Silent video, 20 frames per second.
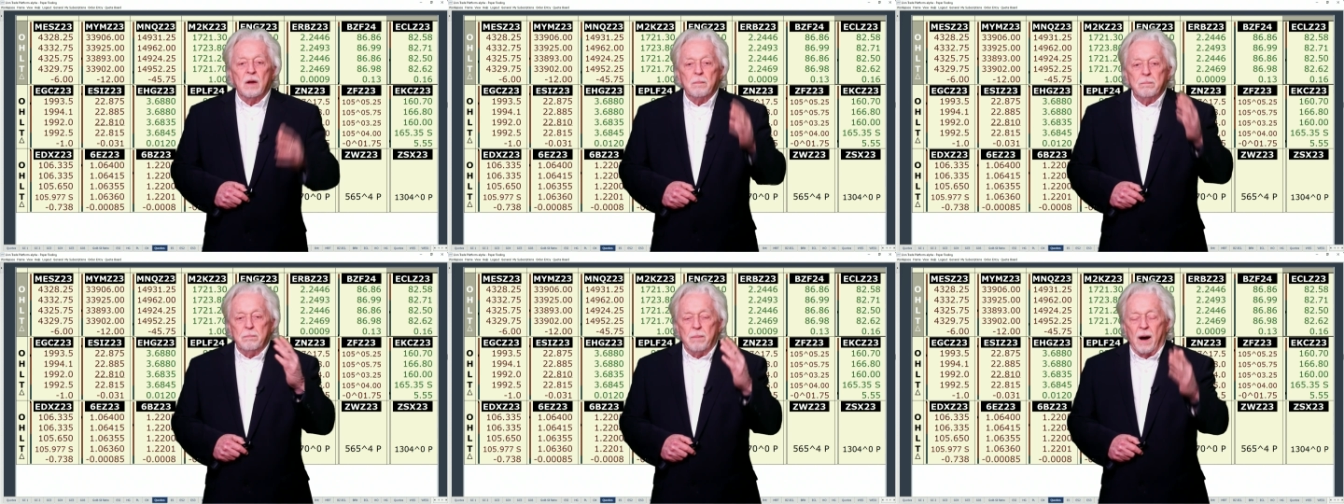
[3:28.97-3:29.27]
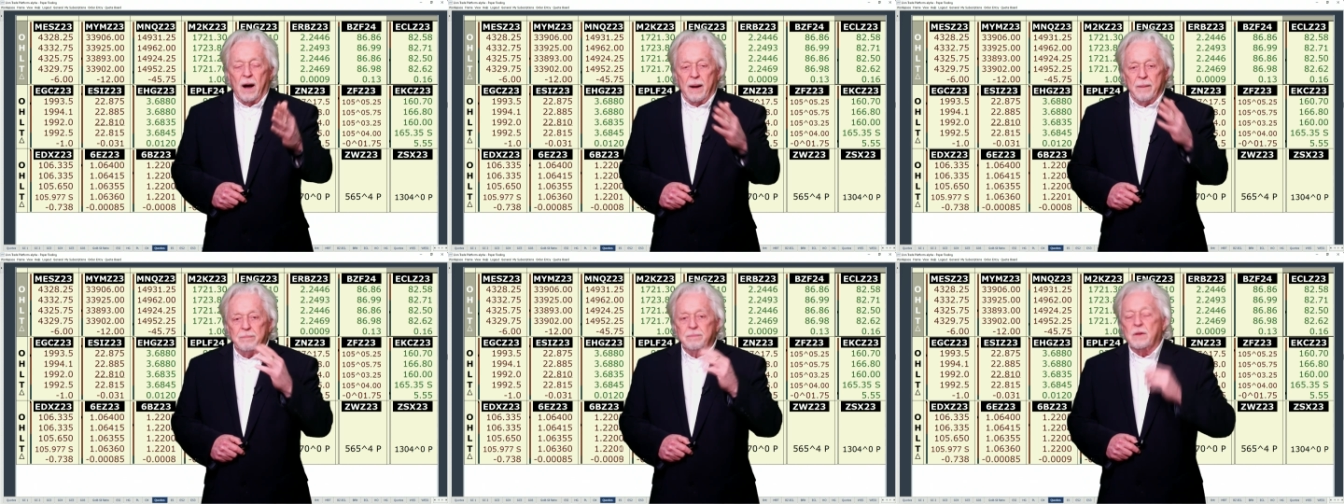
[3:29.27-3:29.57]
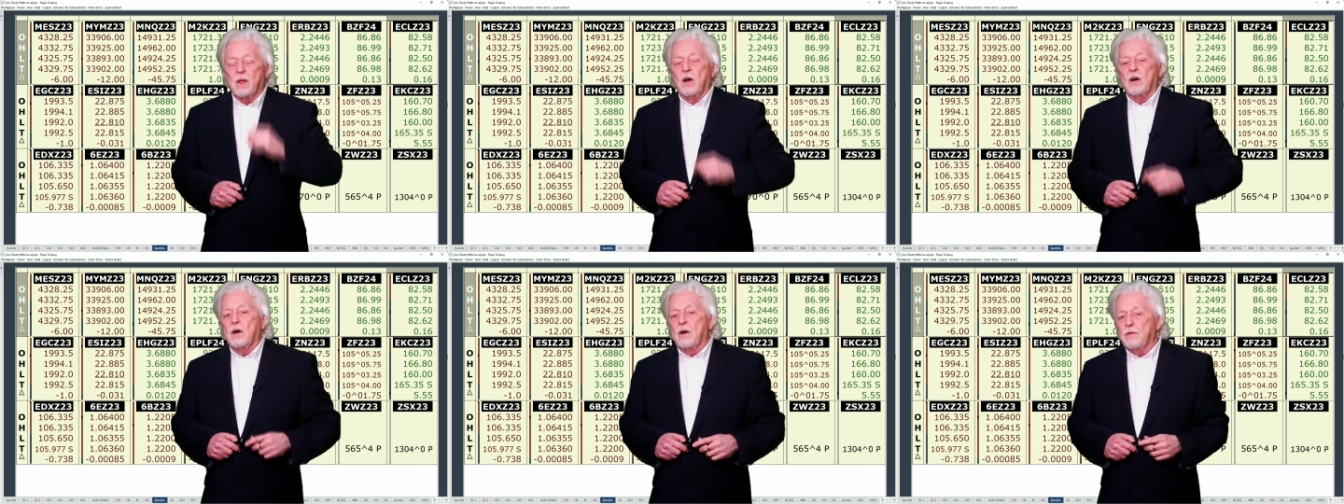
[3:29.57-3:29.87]
But
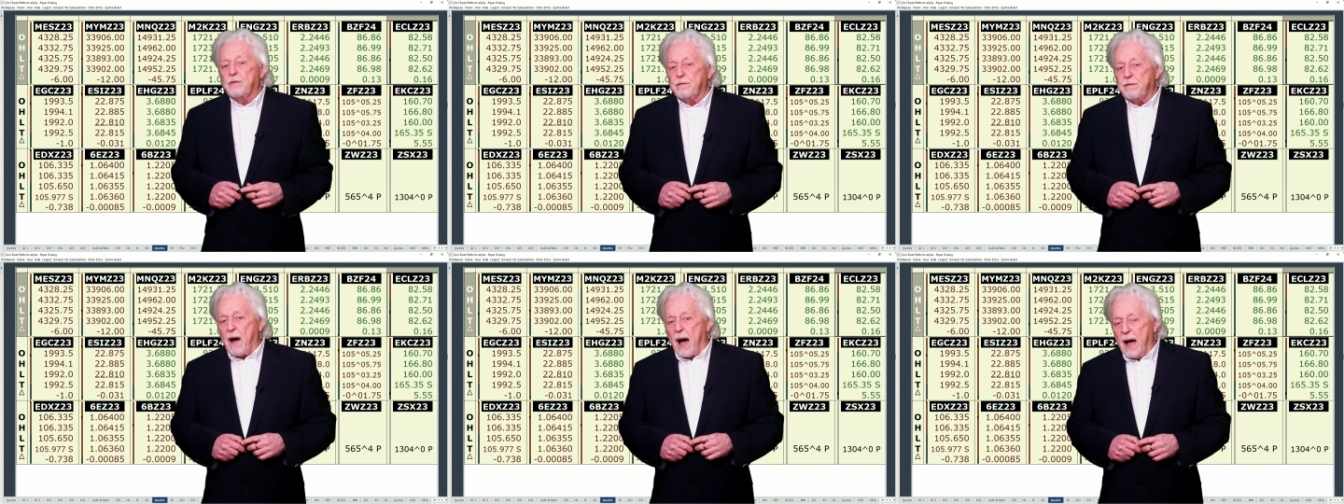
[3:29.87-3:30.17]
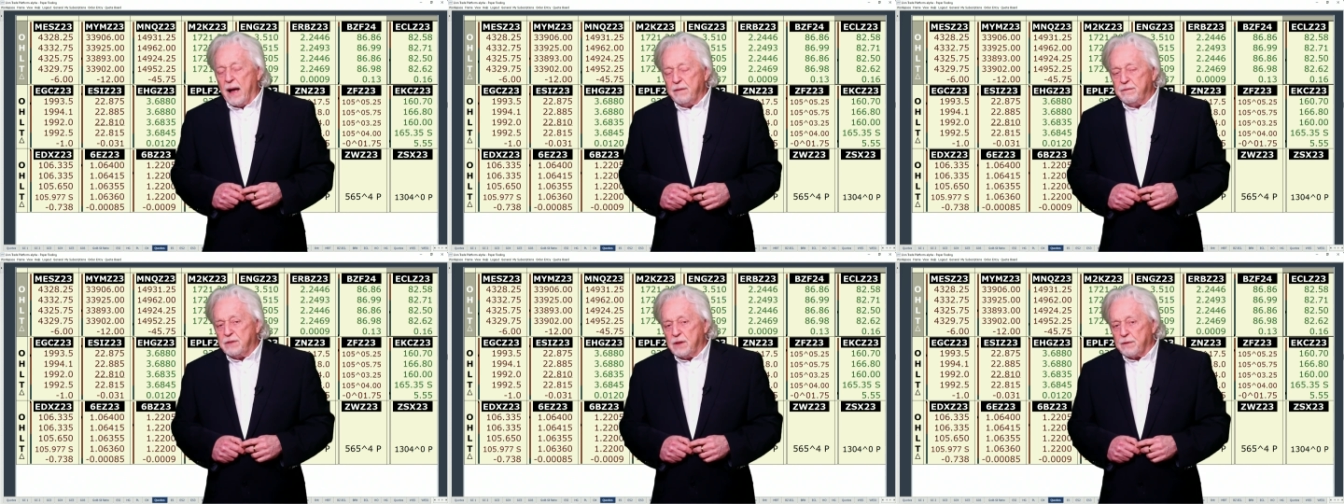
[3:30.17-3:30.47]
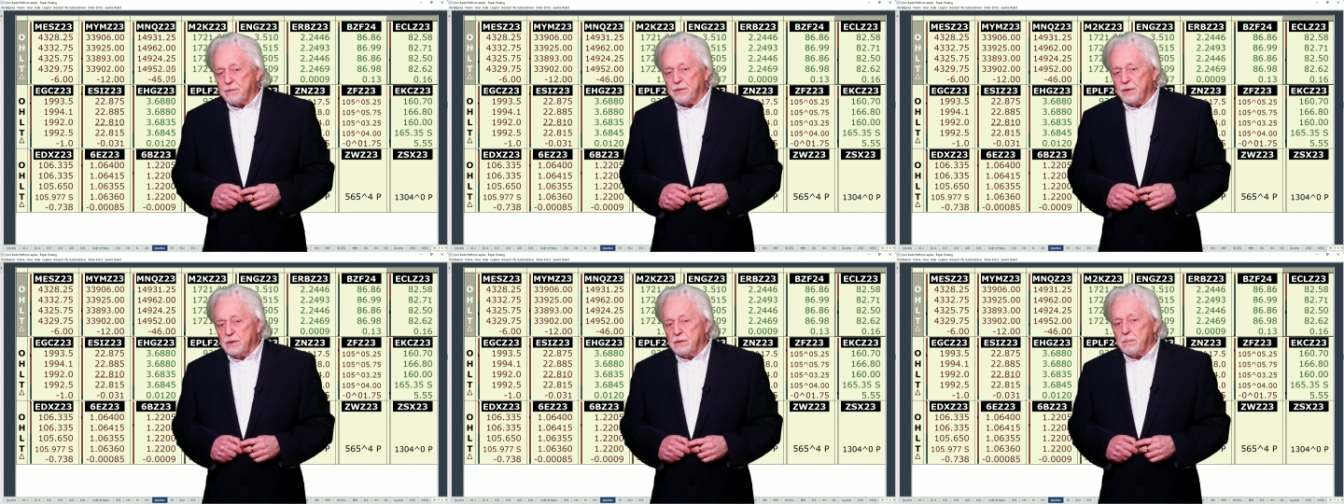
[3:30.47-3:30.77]
five
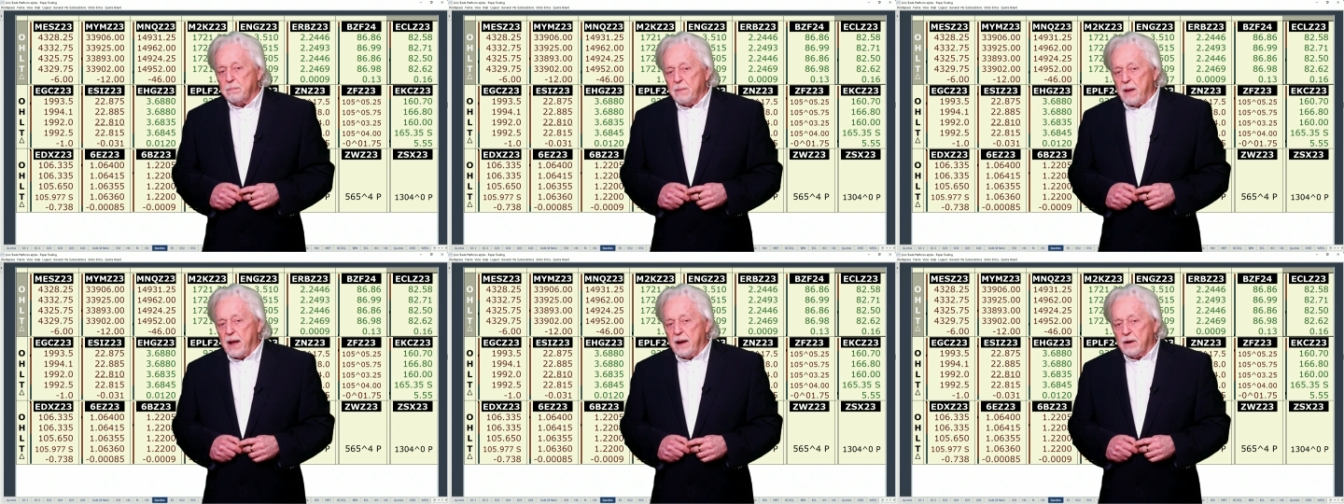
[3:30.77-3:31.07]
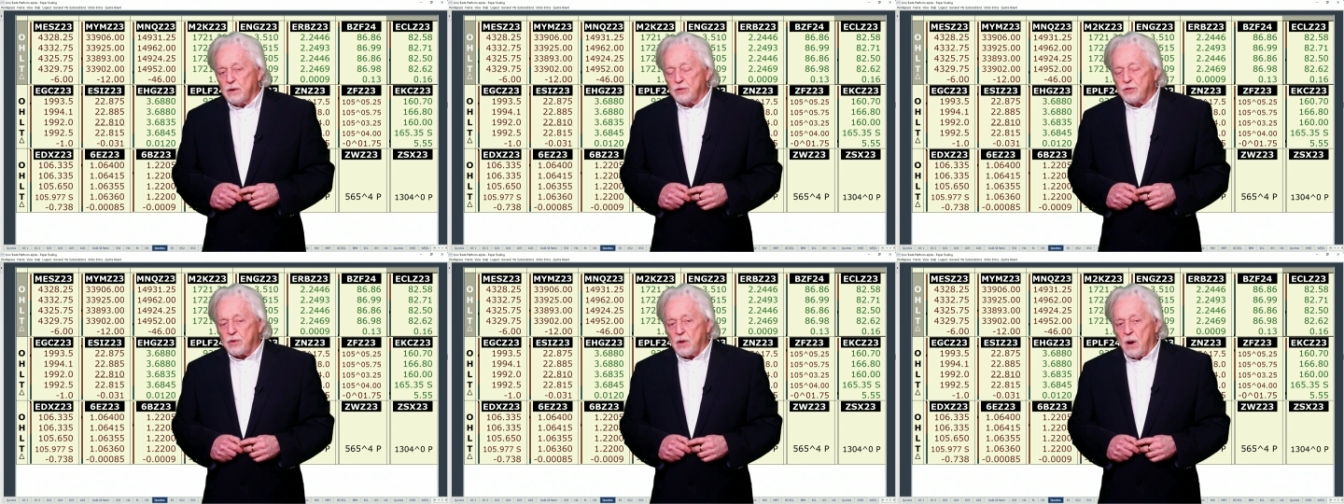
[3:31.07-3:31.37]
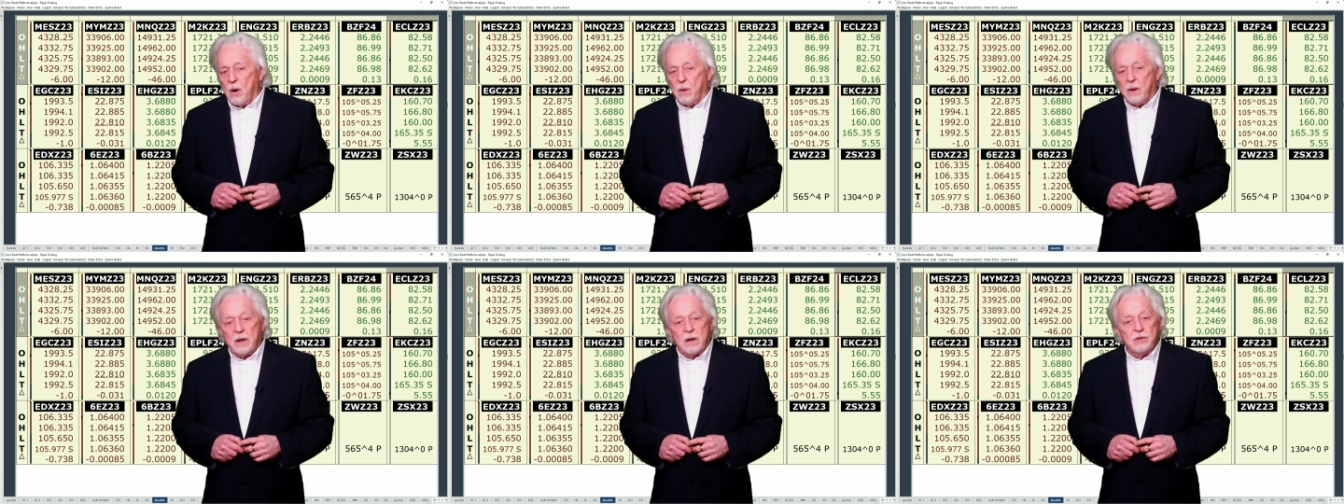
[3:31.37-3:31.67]
different mayors going